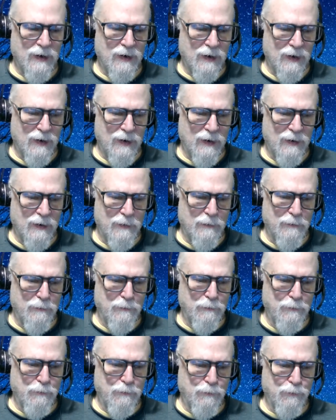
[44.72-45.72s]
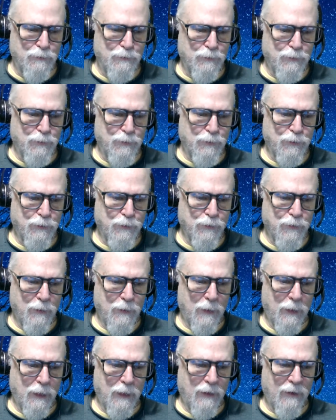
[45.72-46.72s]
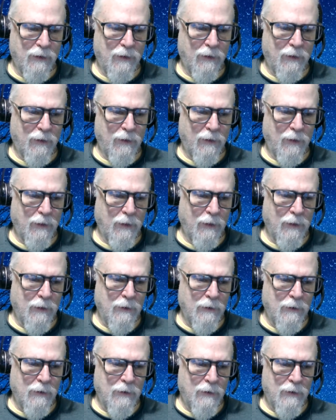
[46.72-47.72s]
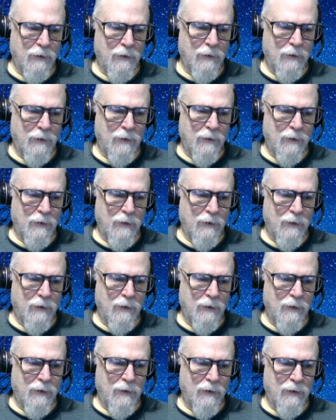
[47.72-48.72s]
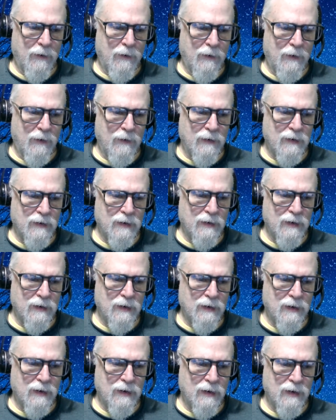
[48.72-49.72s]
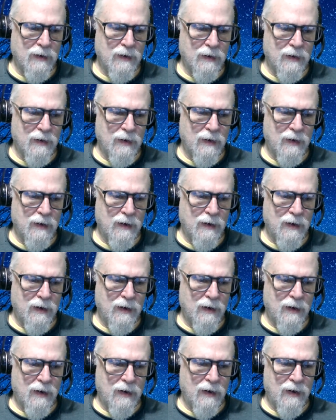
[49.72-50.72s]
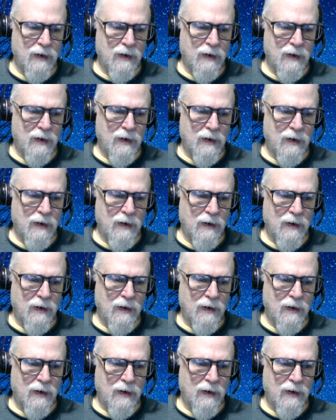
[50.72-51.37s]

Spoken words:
(silence)